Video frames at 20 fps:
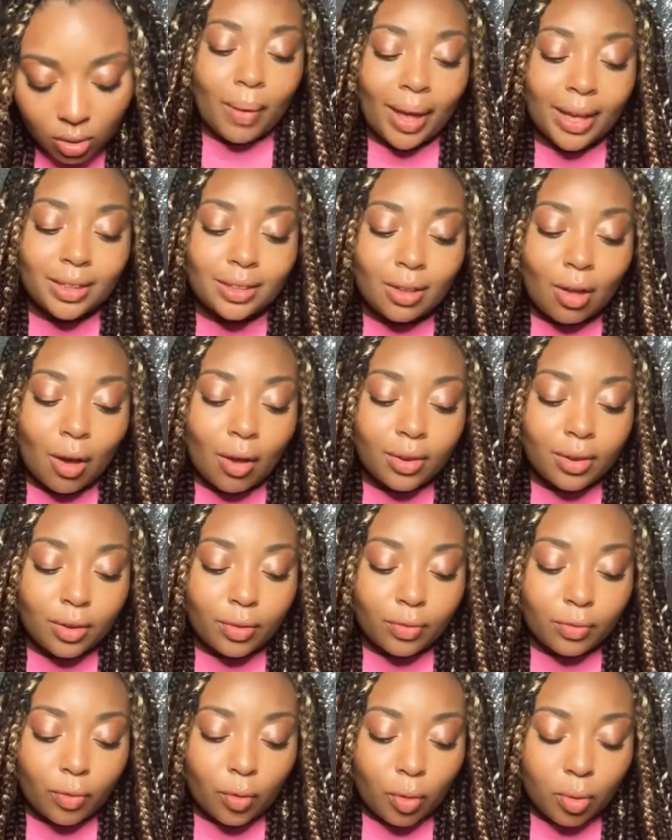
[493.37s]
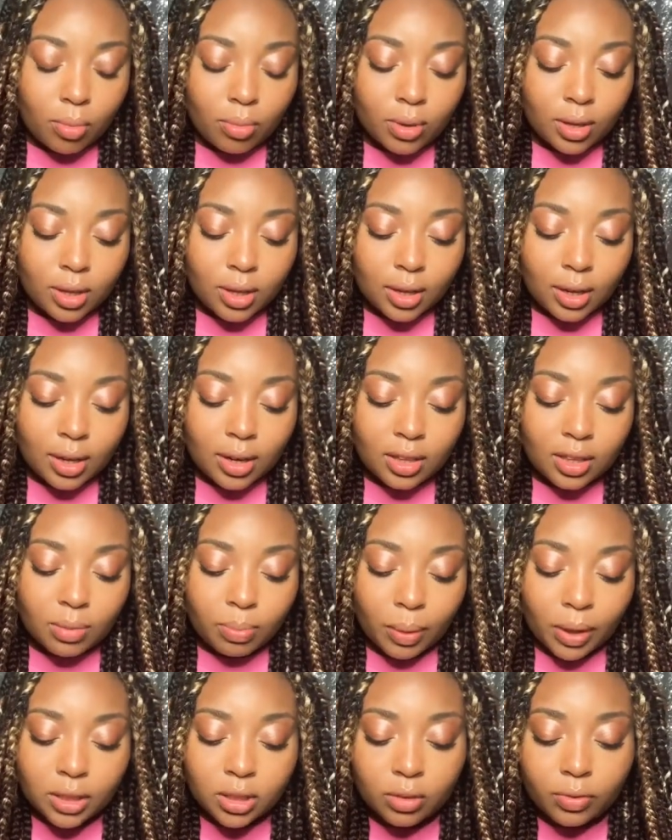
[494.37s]
based on the formula, and
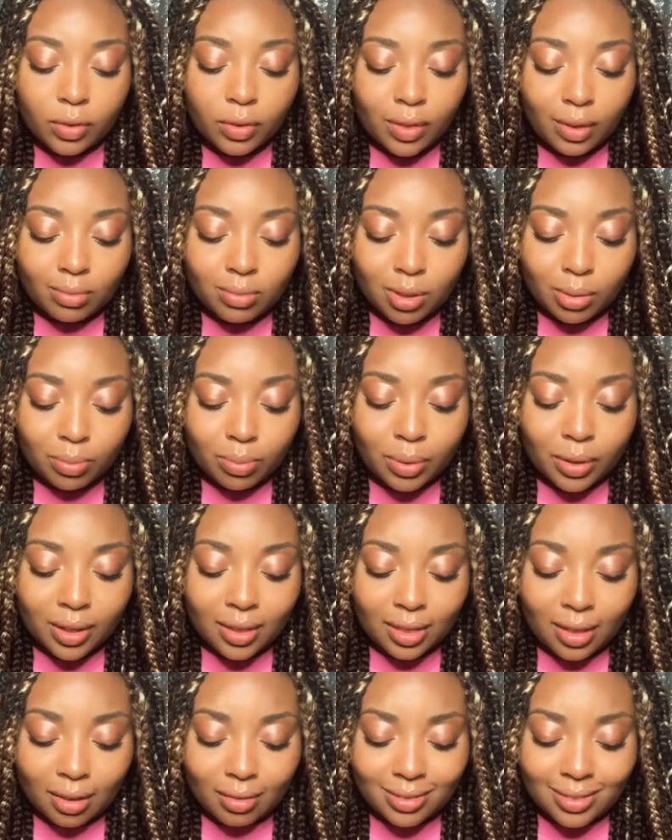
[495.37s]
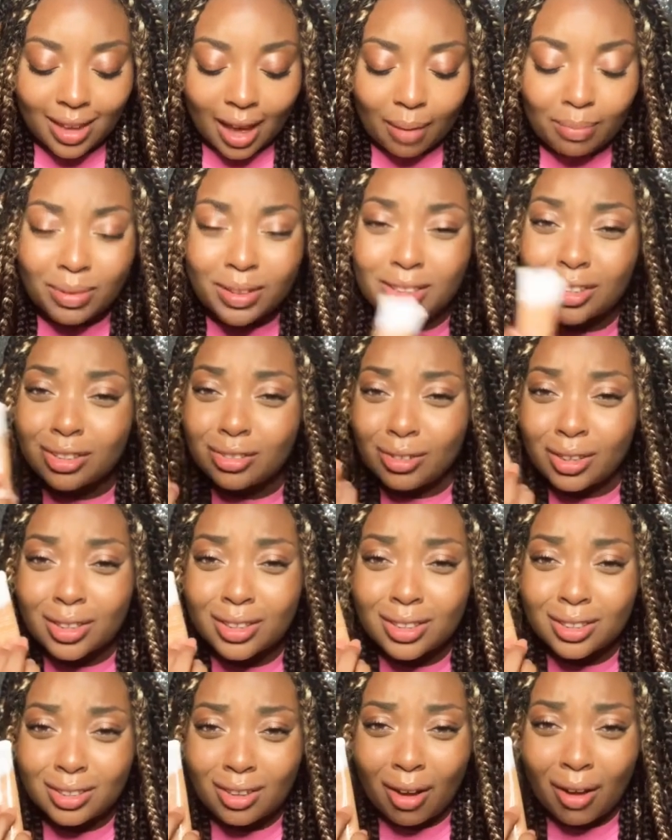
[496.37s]
especially for them to put the type of
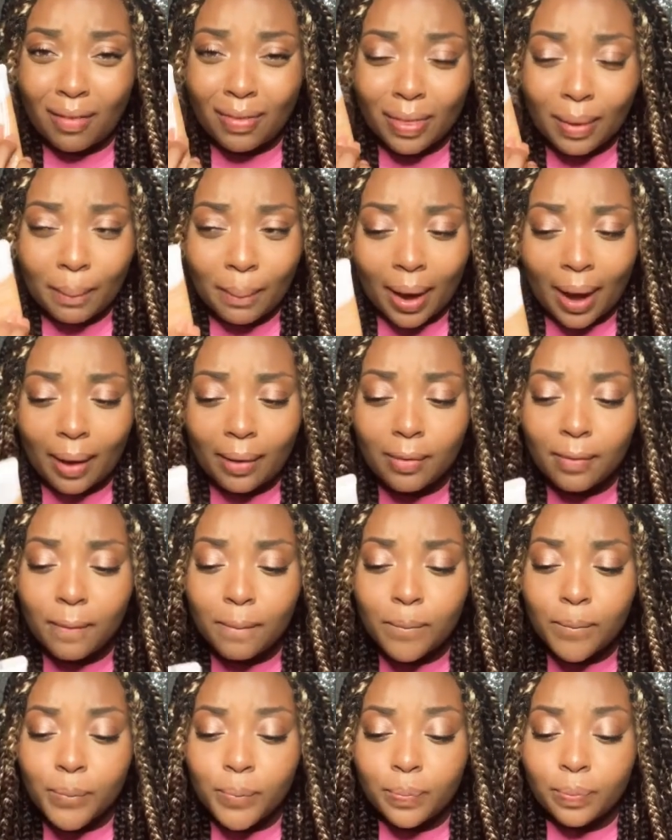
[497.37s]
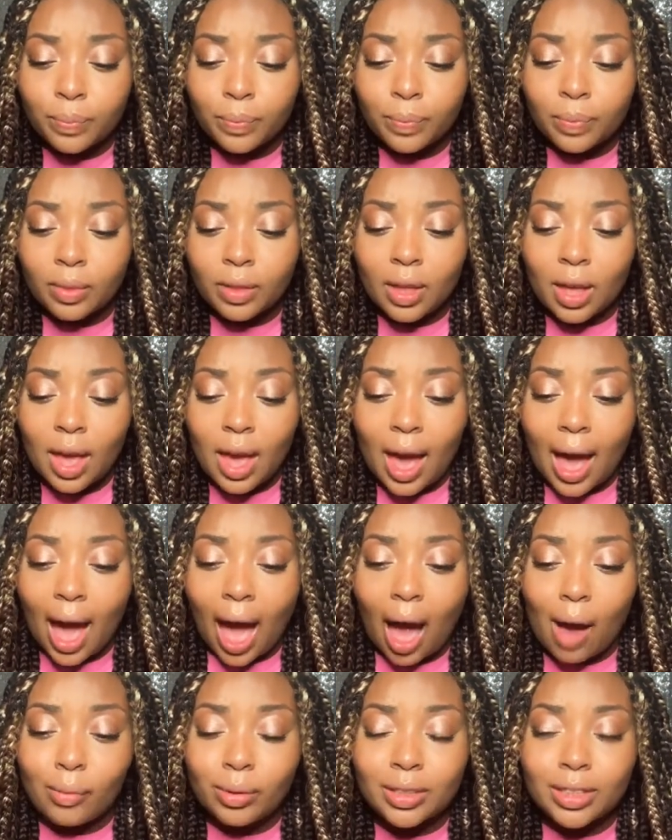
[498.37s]
instructions on the bottle,
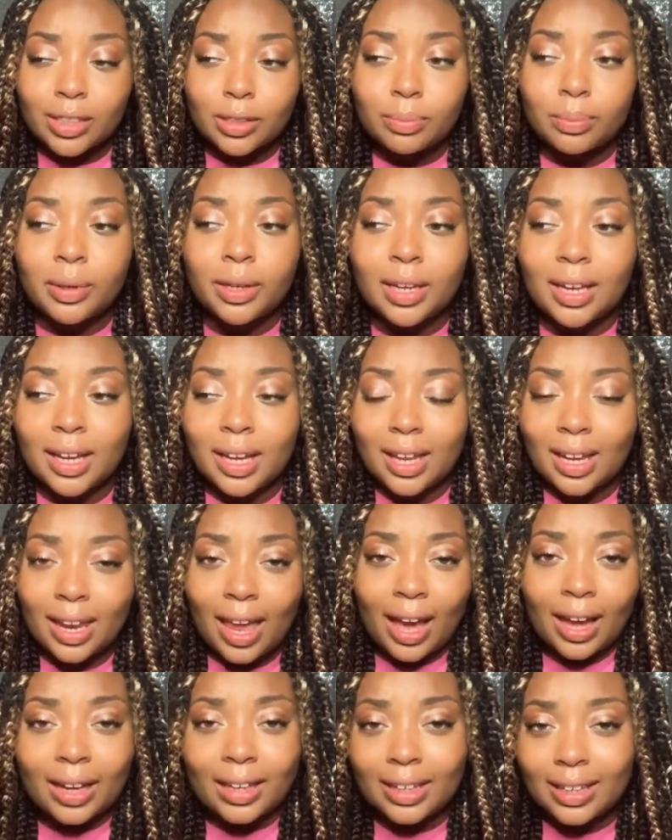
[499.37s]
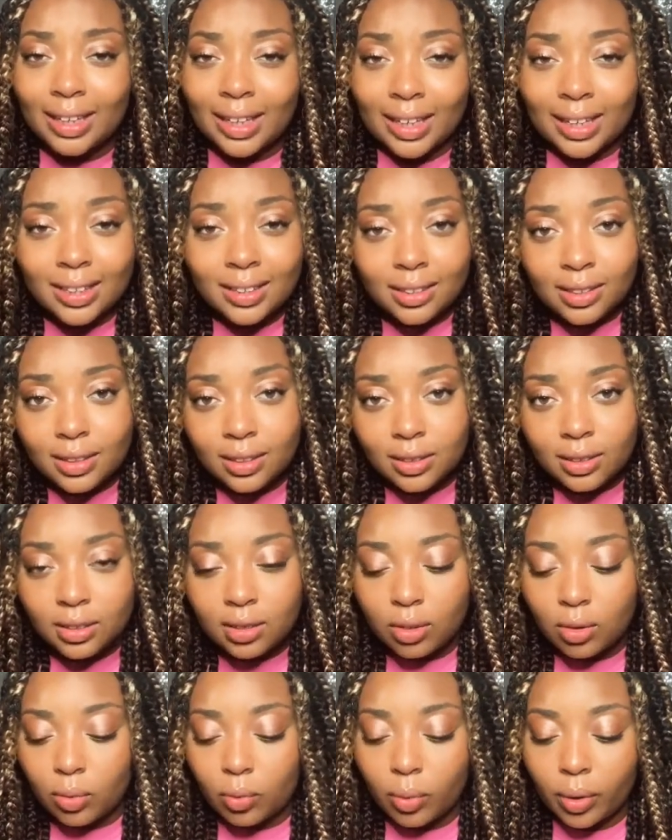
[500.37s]
I would just put it in like a disc
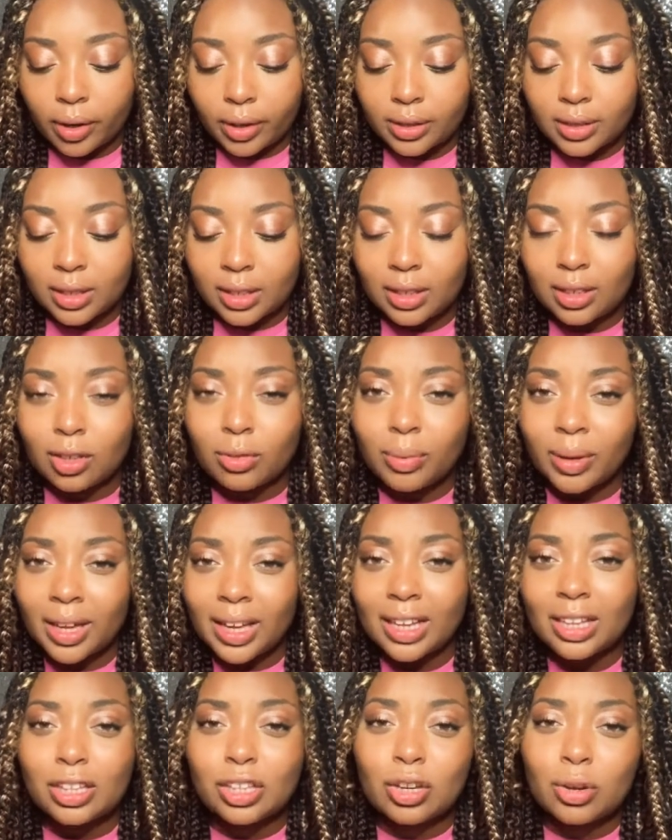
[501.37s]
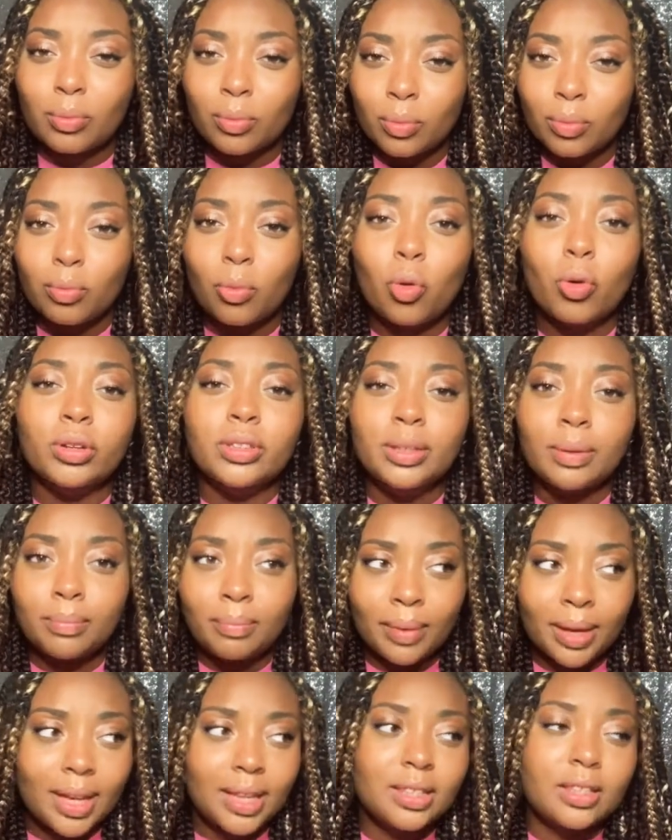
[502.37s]
where it's a little bit easier more to
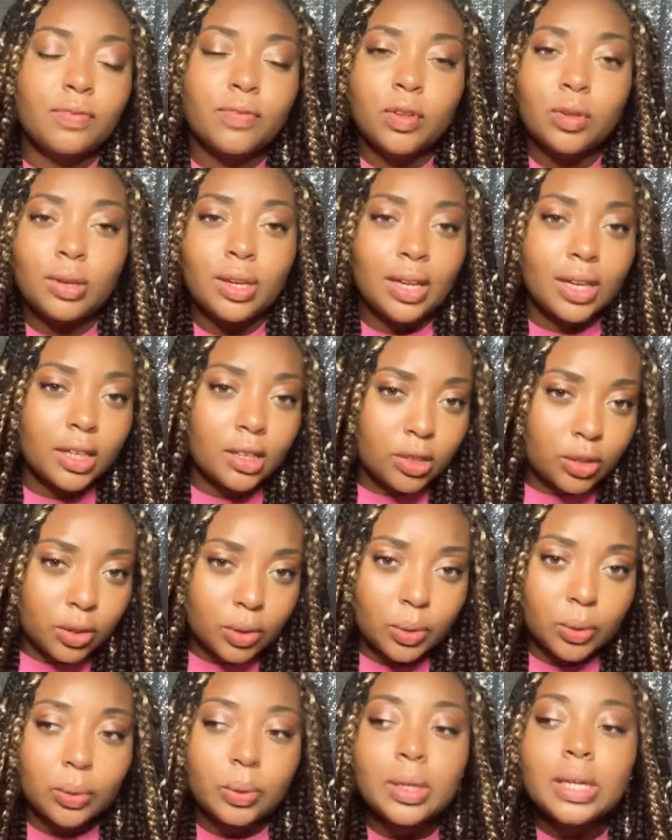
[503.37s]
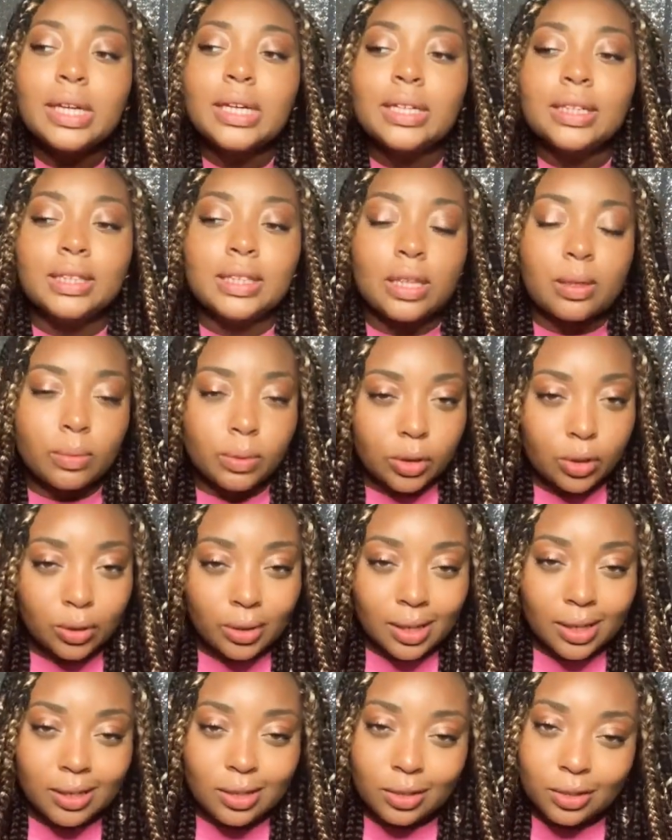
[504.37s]
mix if you needed to see what you
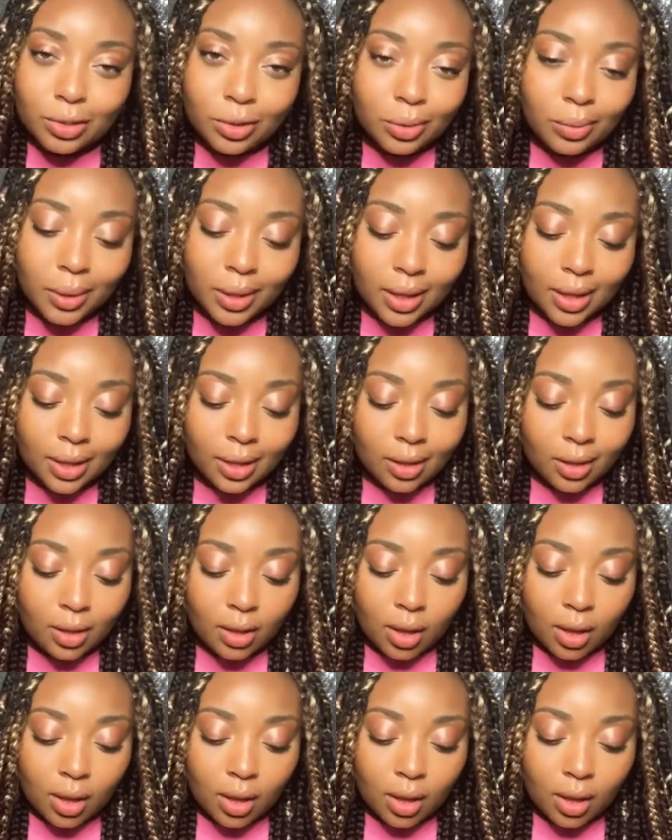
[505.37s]
need to do with it,